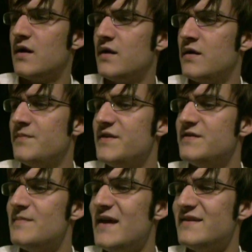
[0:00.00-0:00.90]

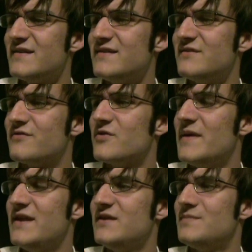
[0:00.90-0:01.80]
This mask isn't from
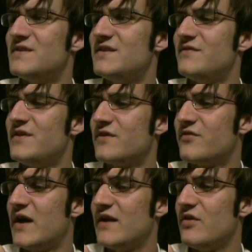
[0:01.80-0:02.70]
any specific
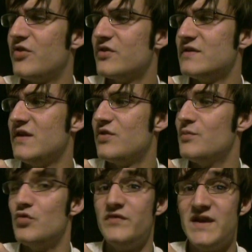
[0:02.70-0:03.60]
Friday the 13th
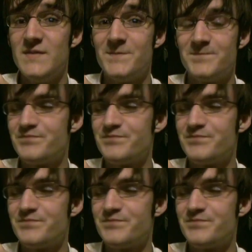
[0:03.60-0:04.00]
movie.